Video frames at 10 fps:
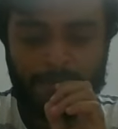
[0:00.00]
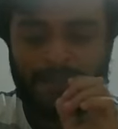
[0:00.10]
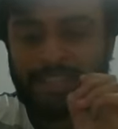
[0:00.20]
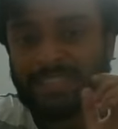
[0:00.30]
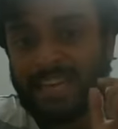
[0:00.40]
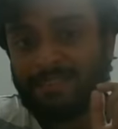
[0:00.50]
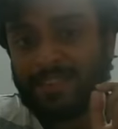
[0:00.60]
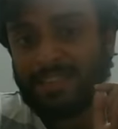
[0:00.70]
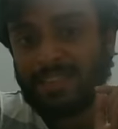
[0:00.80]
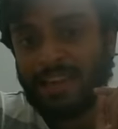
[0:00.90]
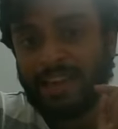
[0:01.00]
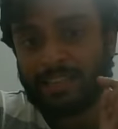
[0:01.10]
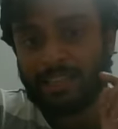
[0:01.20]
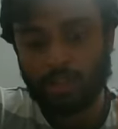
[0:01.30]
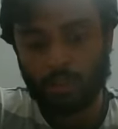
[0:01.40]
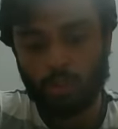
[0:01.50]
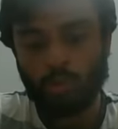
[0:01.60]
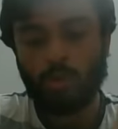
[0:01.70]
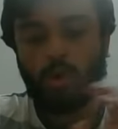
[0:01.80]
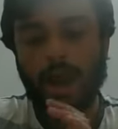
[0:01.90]
But in 1792,
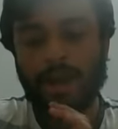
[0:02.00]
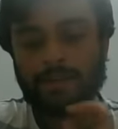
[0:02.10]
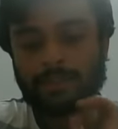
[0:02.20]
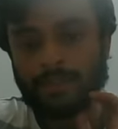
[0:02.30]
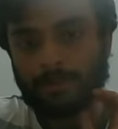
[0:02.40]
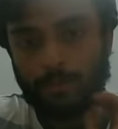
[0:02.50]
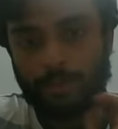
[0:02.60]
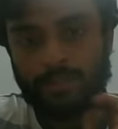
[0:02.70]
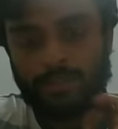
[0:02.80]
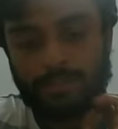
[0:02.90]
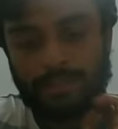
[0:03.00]
another important